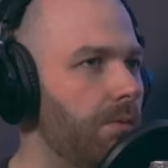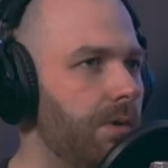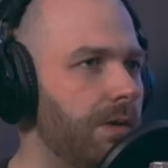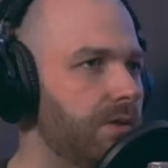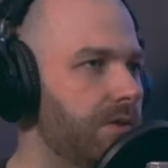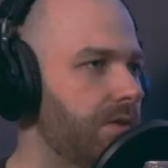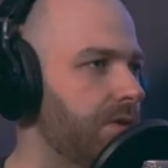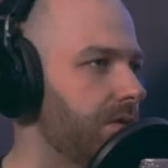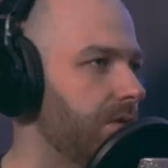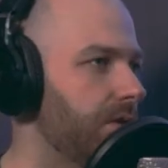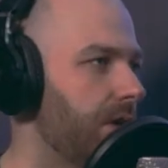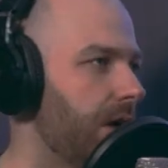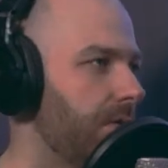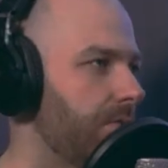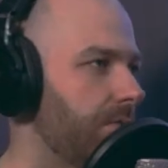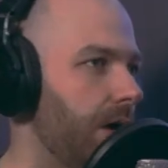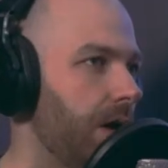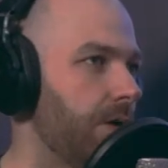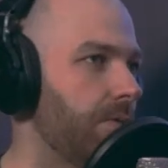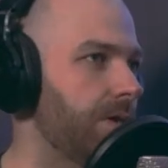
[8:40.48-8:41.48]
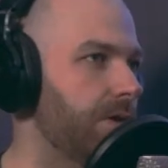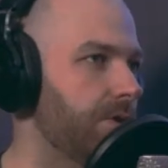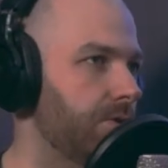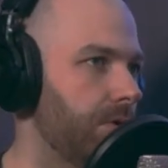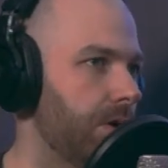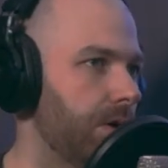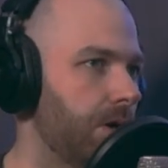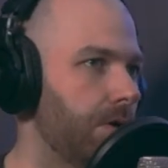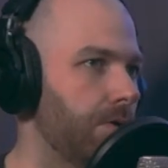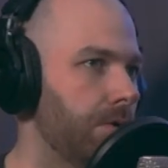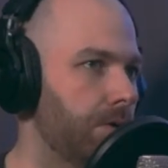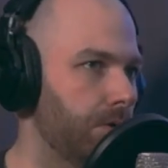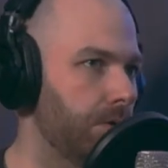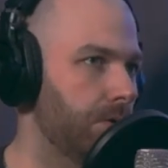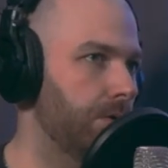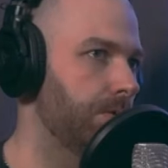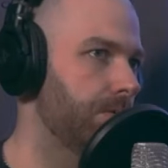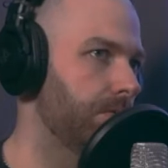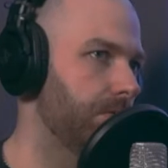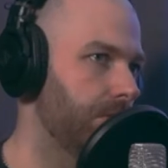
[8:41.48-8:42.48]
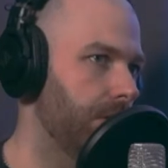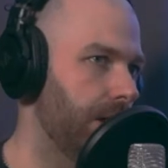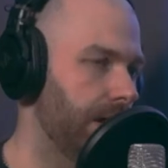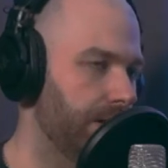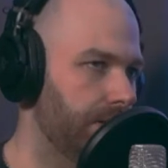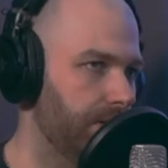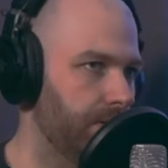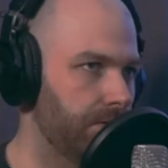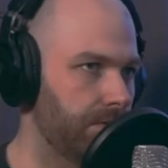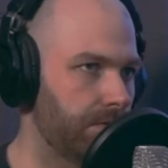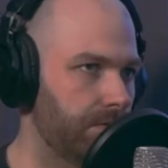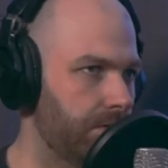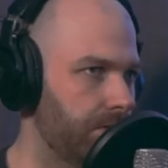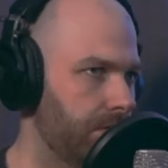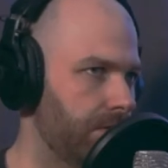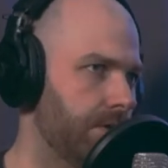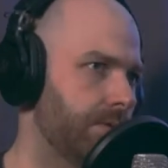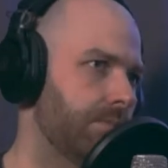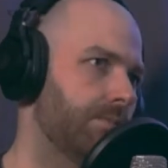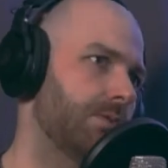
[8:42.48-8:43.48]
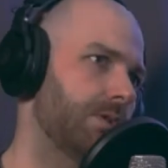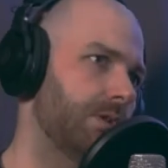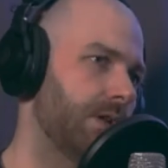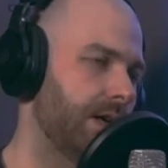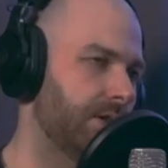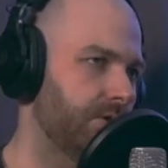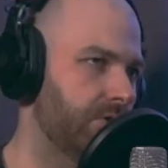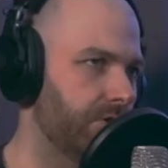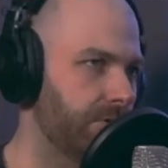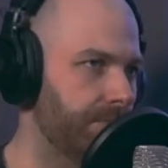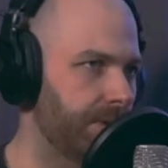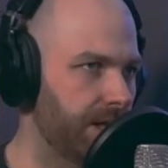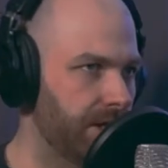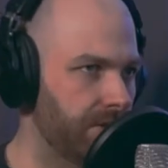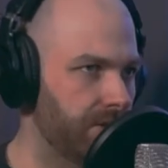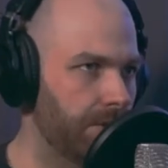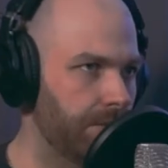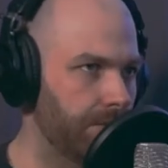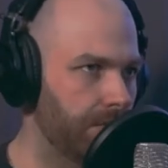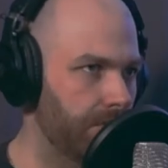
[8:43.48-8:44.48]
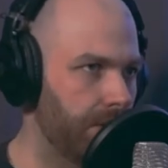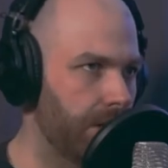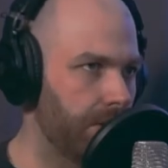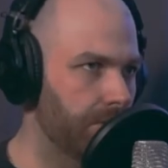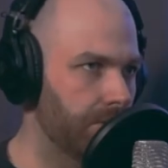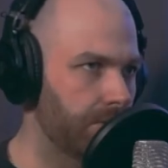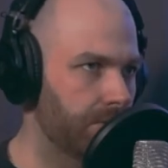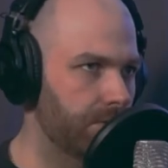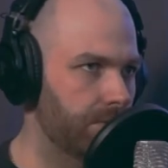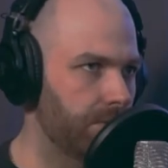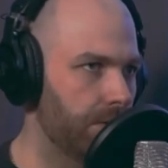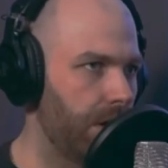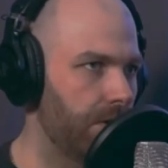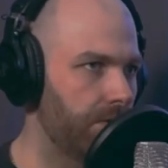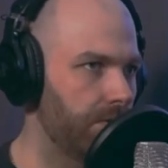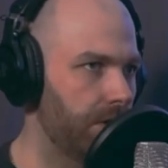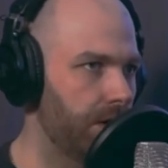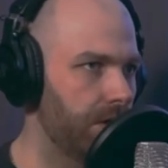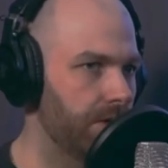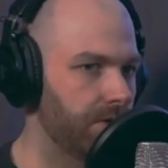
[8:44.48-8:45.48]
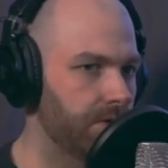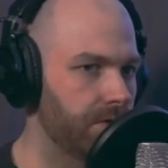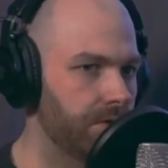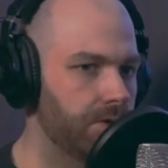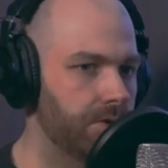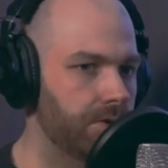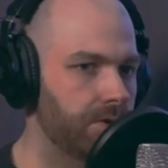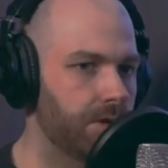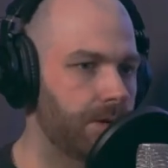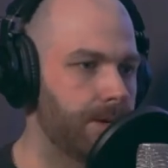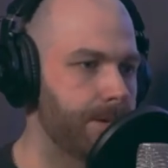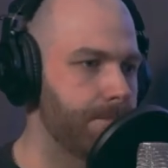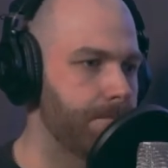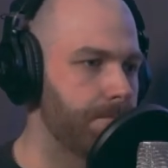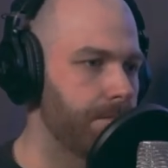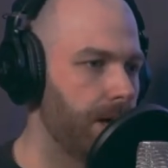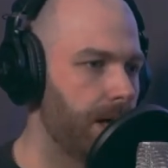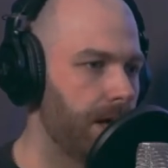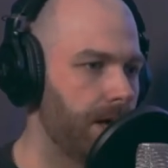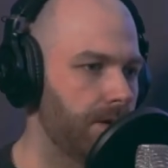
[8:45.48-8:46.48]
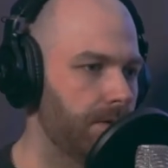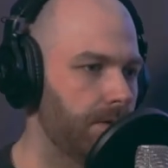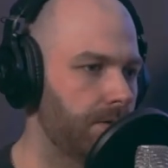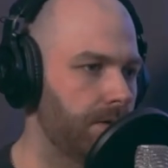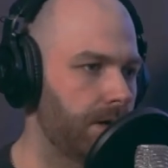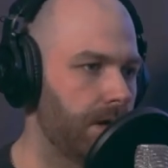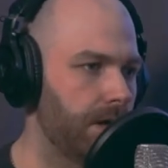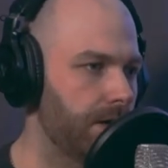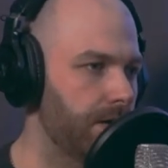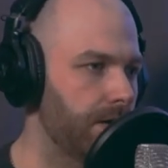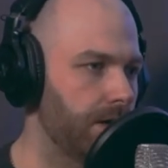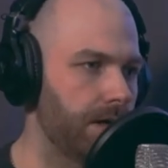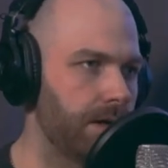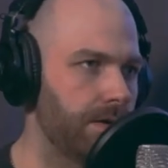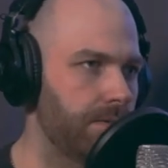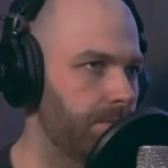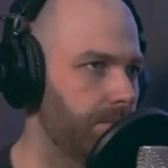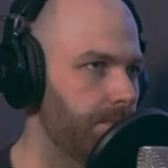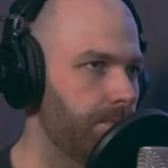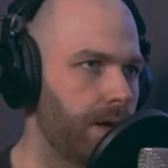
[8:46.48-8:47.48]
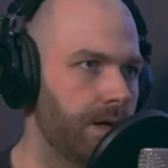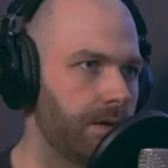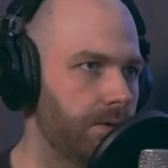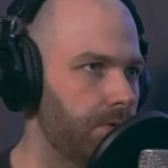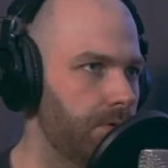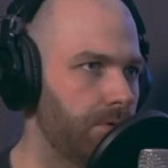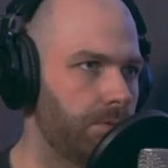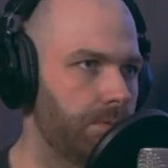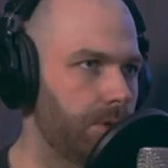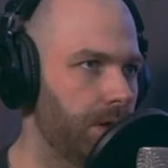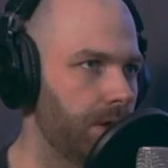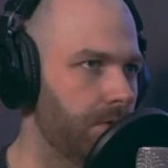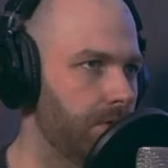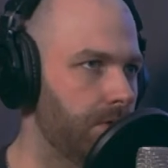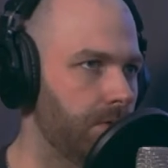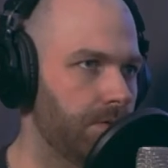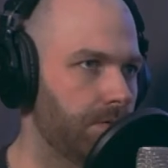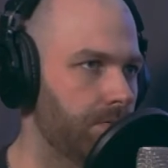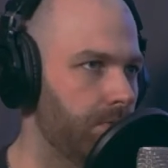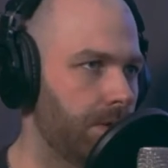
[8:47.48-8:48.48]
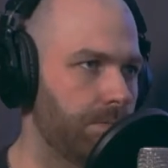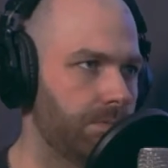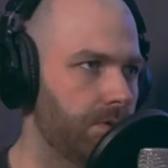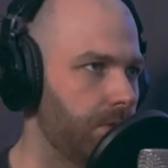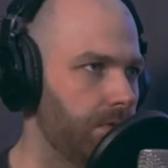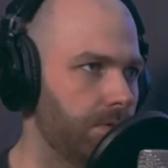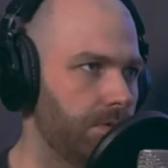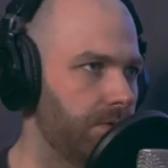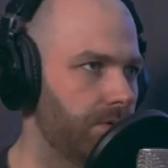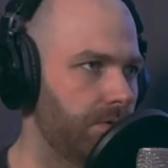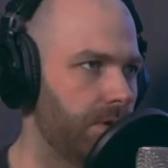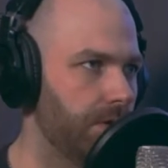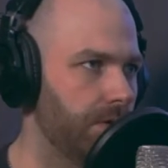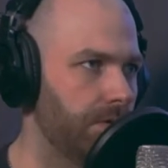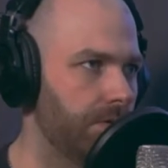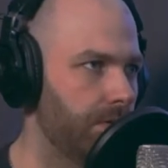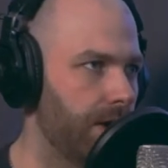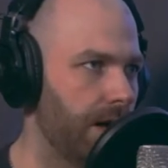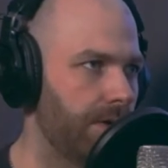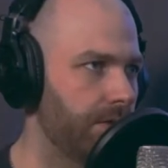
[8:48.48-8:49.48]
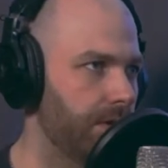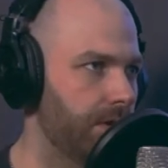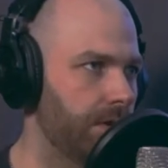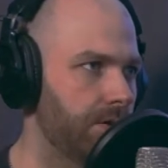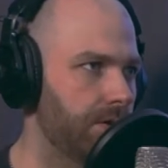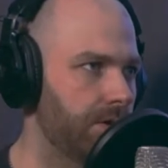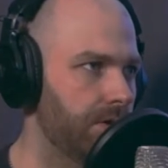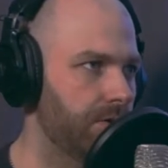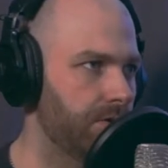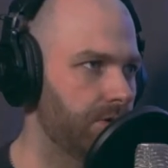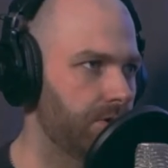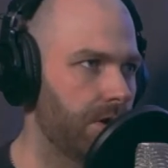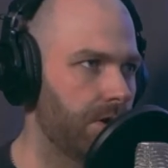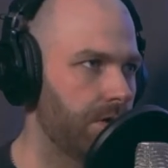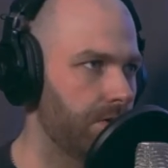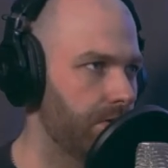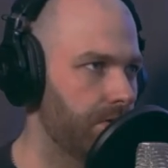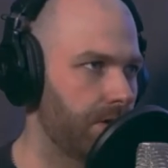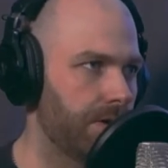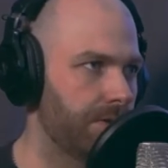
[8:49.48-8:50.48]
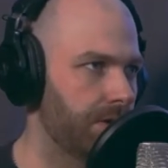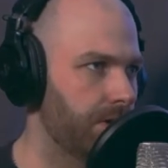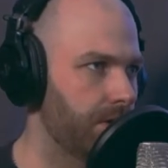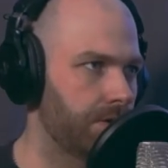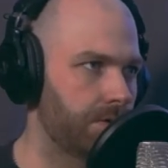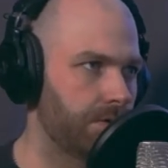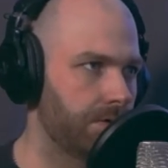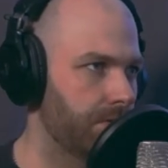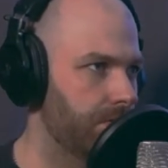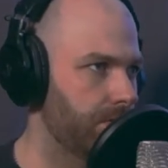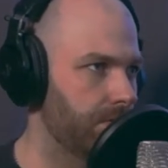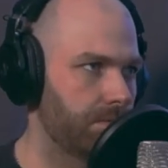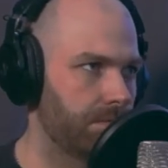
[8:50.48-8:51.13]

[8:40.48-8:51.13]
went to I, I went to a local, like the like two minutes up the road off license, and like their medical place is absolutely fine. Everything's Yeah. in stock. Everything's